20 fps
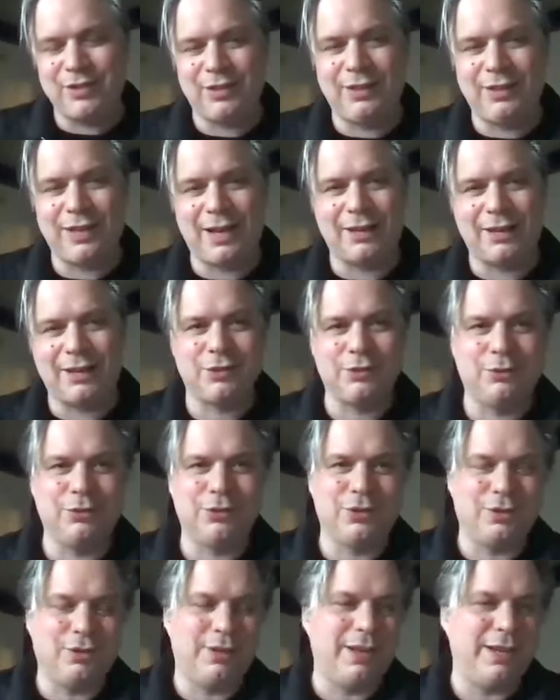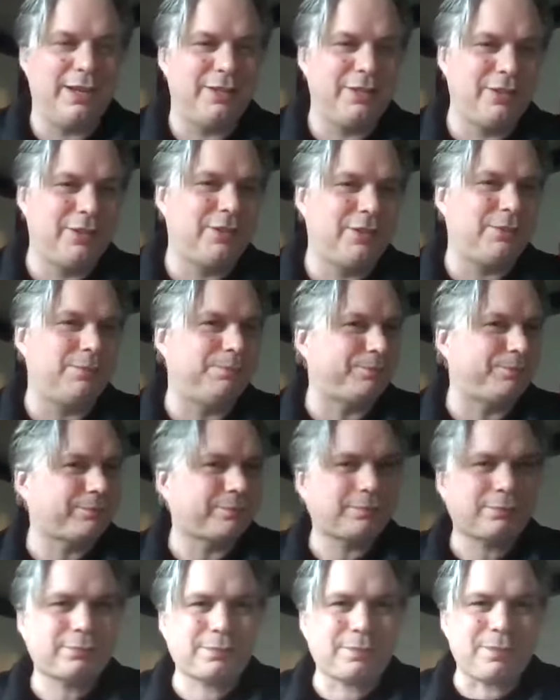and castles, less
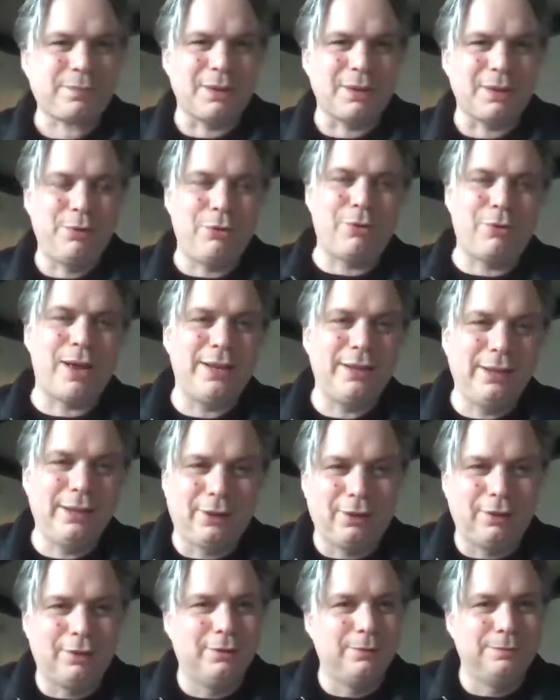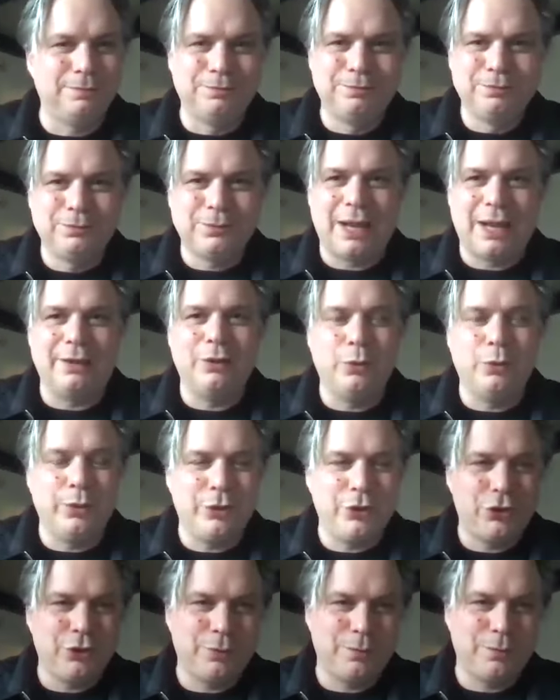parental
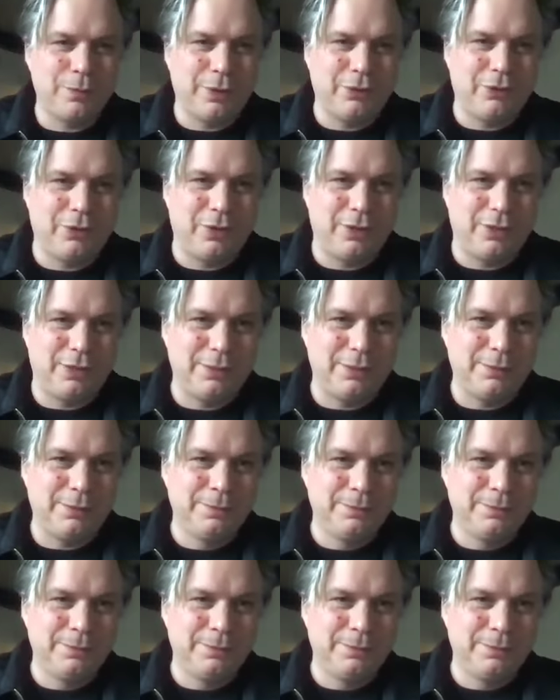anguish, I think.